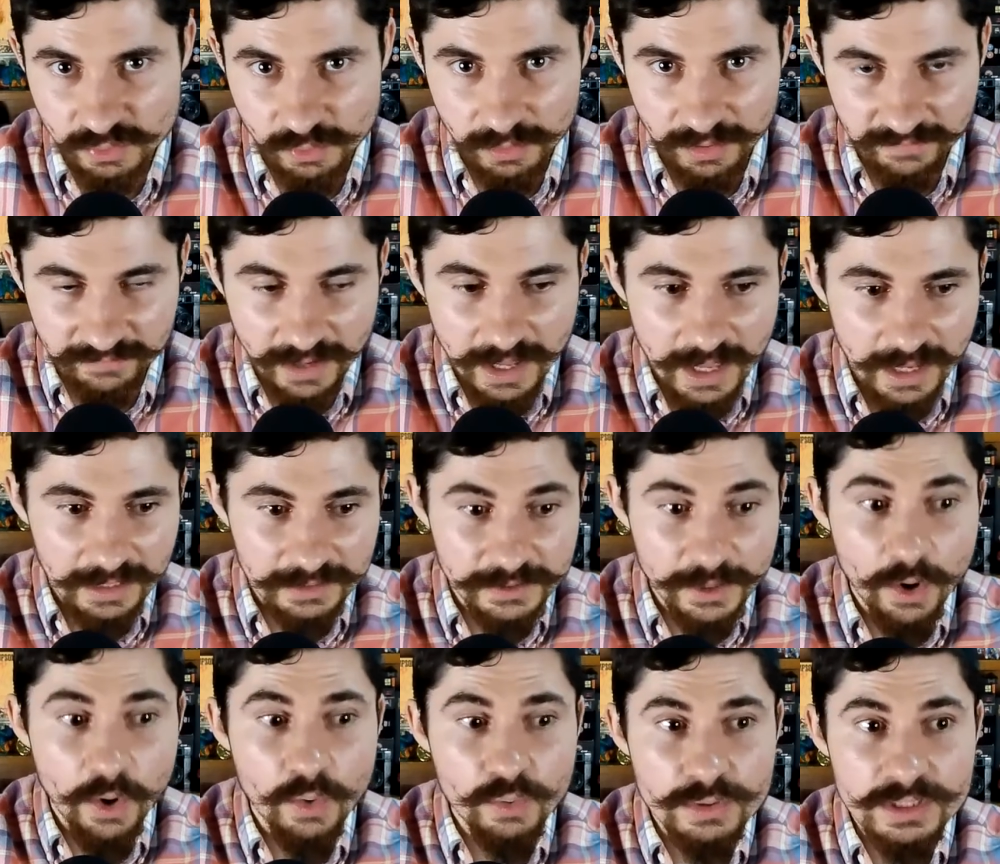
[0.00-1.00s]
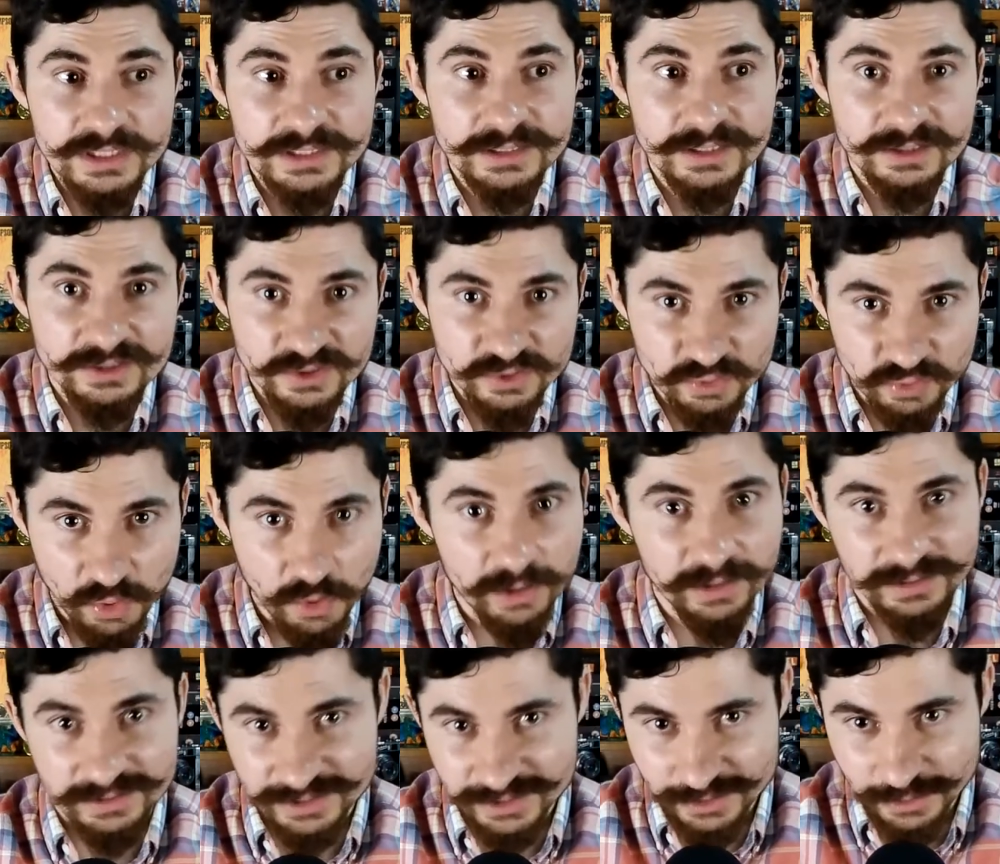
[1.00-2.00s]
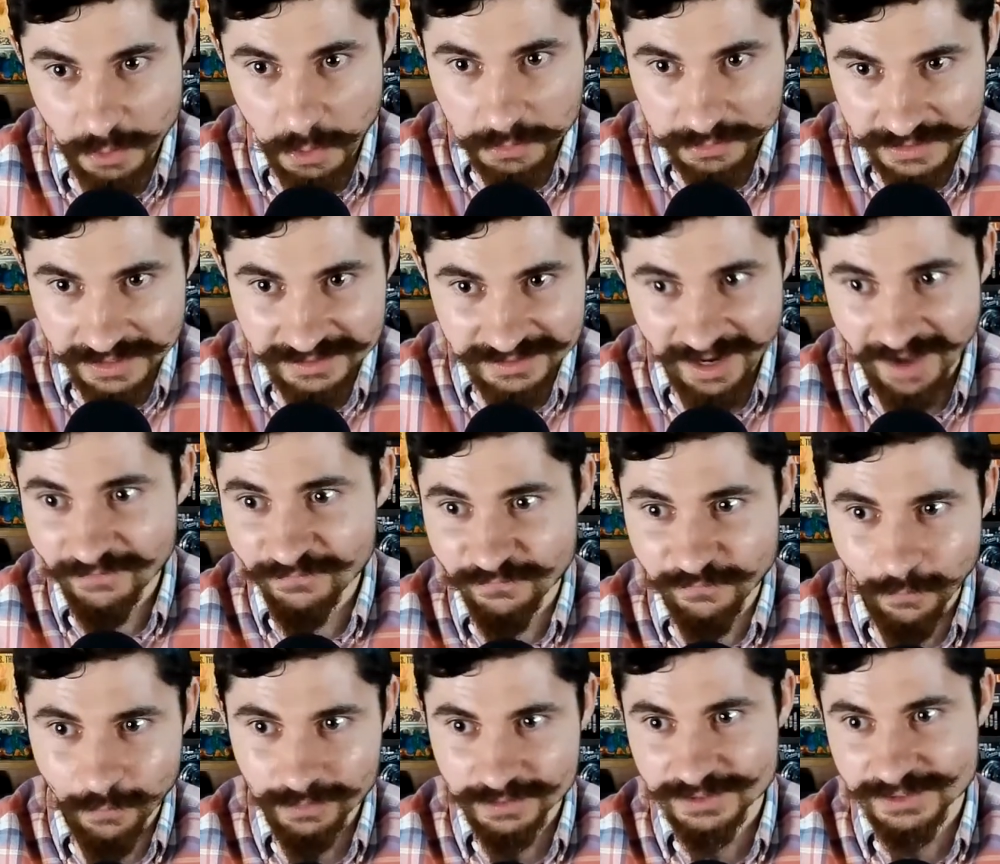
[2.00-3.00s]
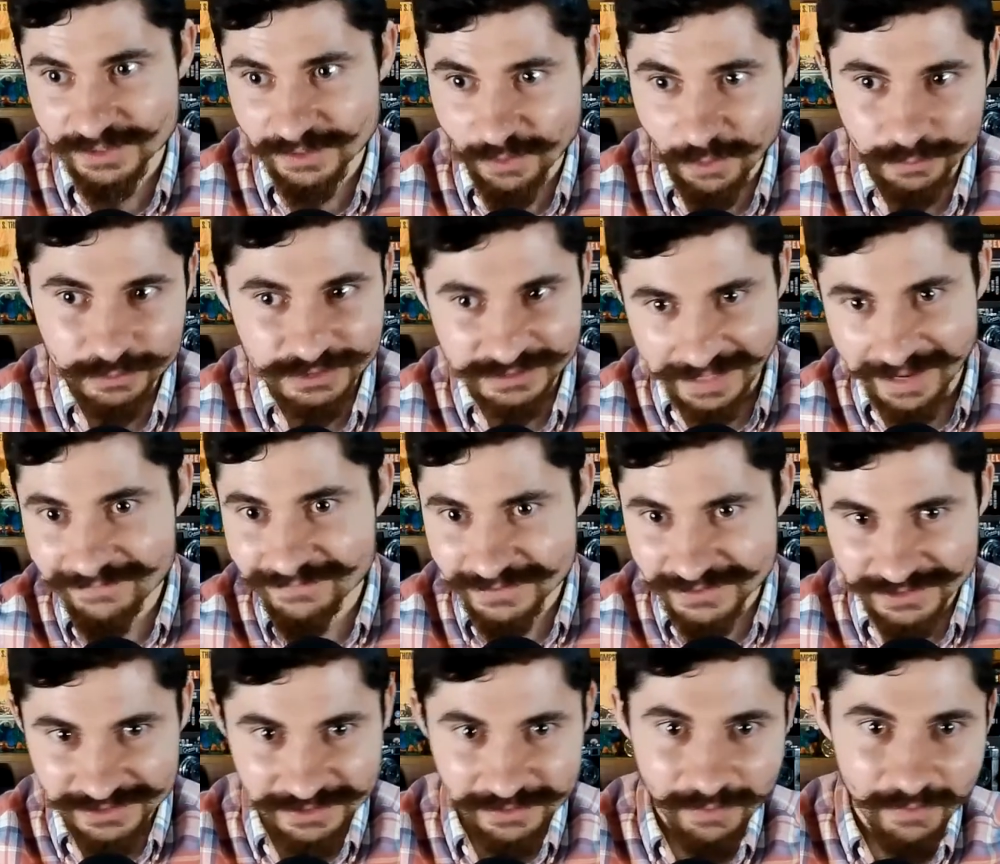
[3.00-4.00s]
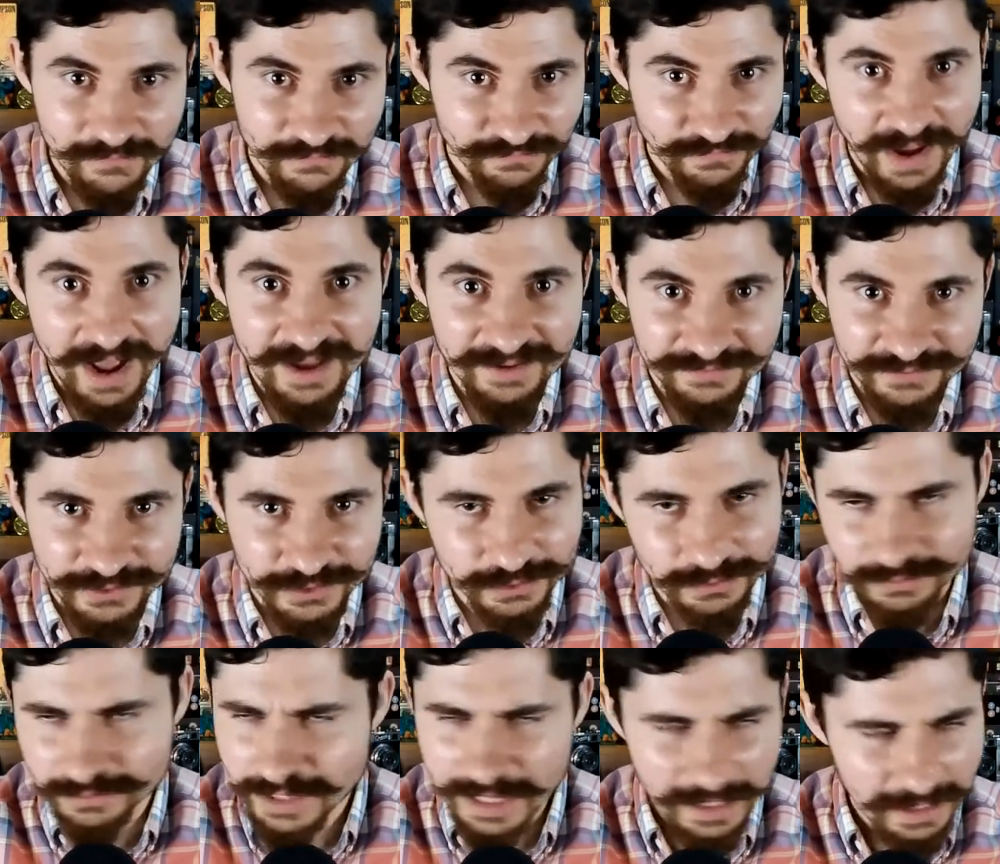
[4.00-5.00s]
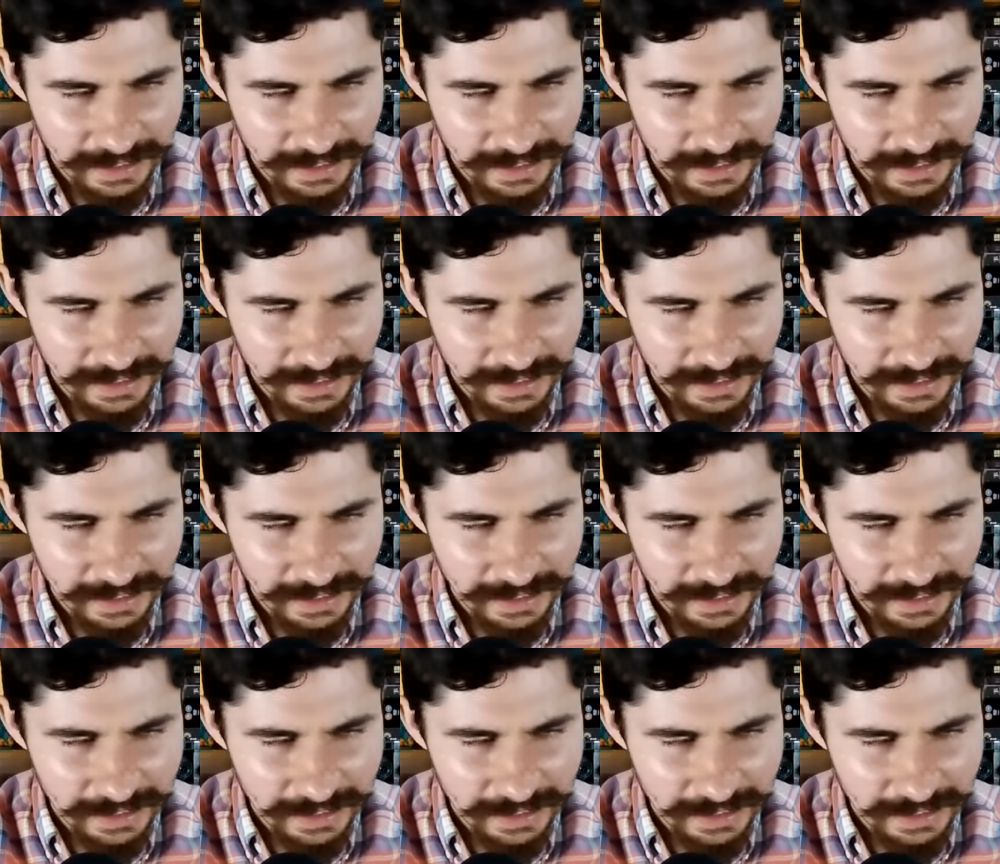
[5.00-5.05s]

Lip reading: whatever, and they always destroy us, it's like 4-0, 7-0, 5-2,